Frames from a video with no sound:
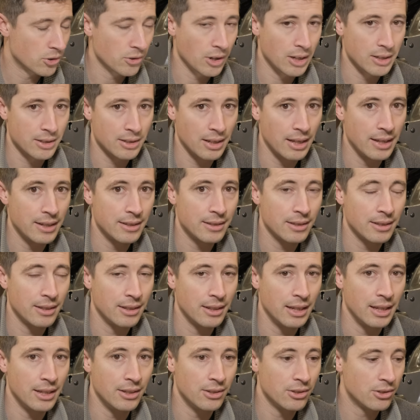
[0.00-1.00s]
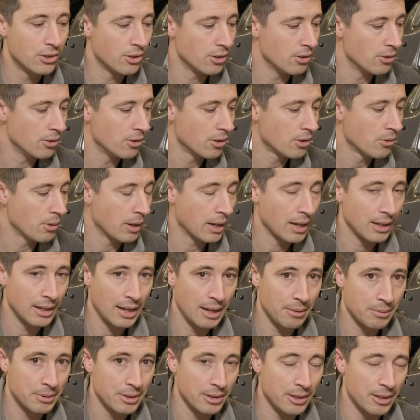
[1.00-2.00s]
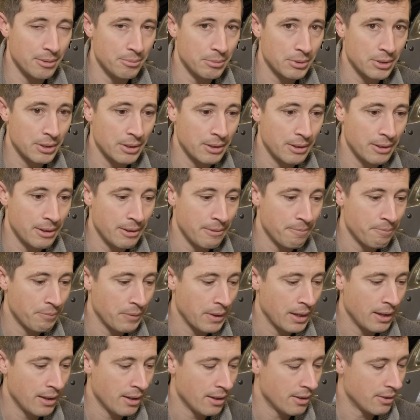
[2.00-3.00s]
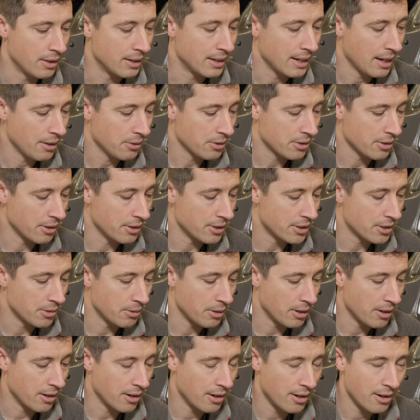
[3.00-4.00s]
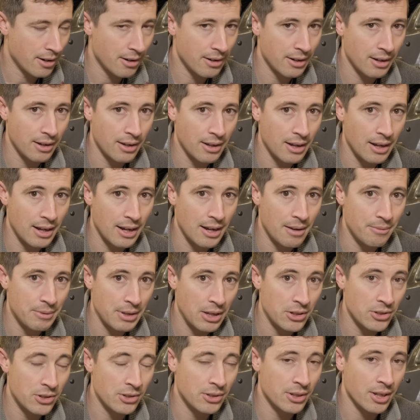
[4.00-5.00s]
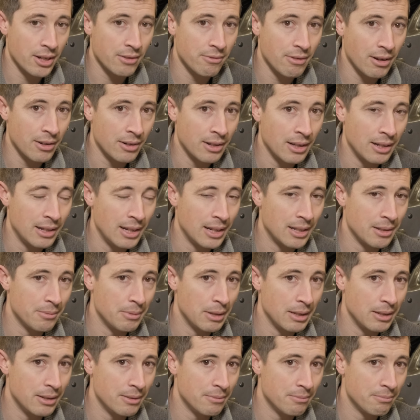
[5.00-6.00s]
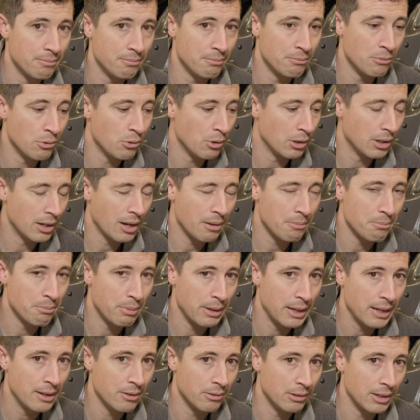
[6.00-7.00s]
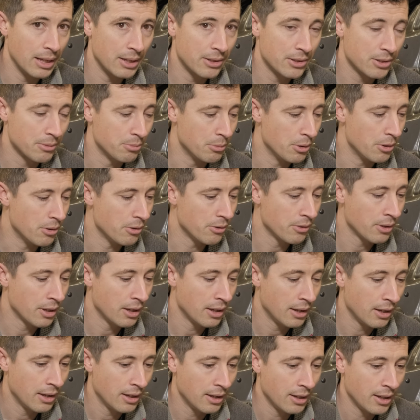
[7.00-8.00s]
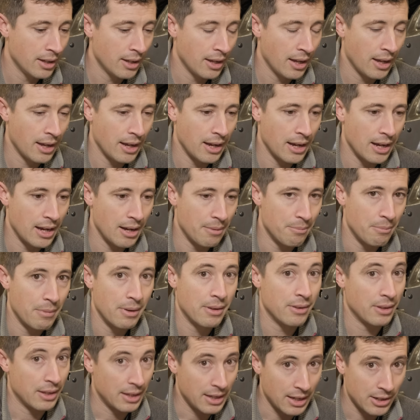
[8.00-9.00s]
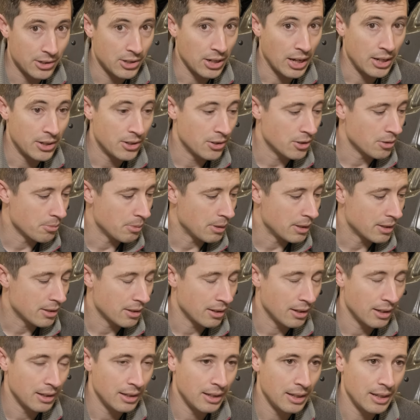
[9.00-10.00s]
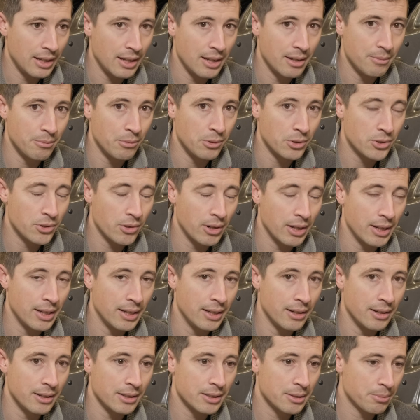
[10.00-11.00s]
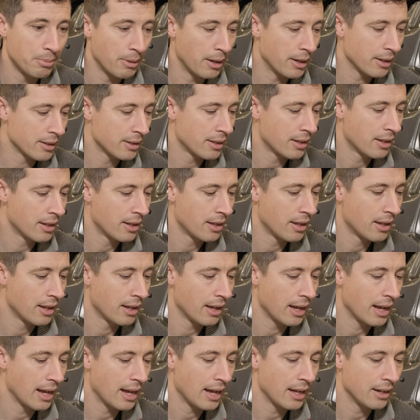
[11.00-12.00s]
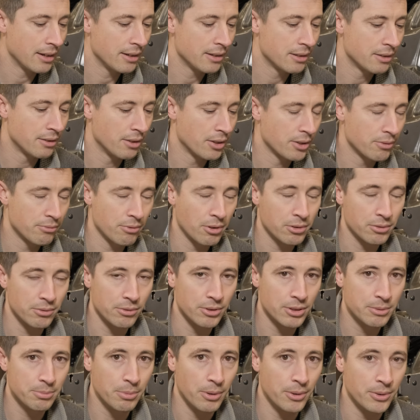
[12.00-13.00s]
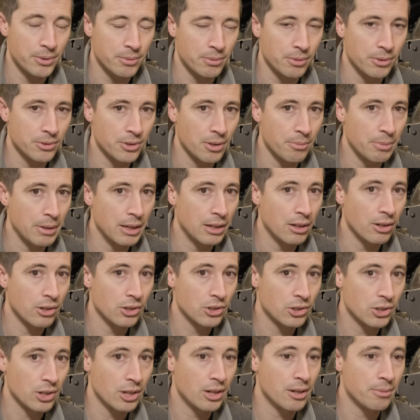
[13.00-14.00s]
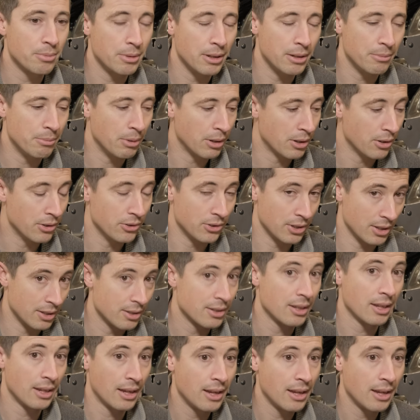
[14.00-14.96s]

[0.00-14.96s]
translate into quicker lap times. The downsides to it are the engine's going to run a little bit more lumpy or less smooth. The gear changes will be slightly more tricky, I expect, and the throttle response will also be a lot sharper because it's